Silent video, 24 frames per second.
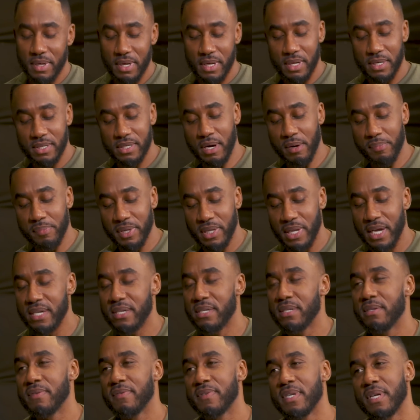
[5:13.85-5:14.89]

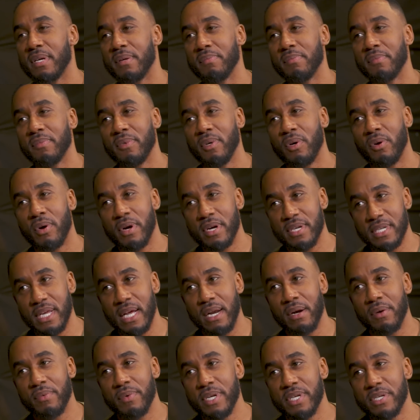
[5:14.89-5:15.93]
interpolation of something, or is
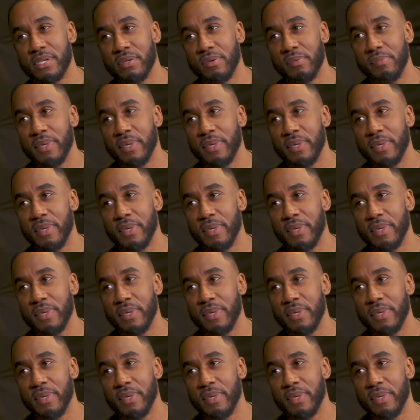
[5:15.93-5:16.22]
that an original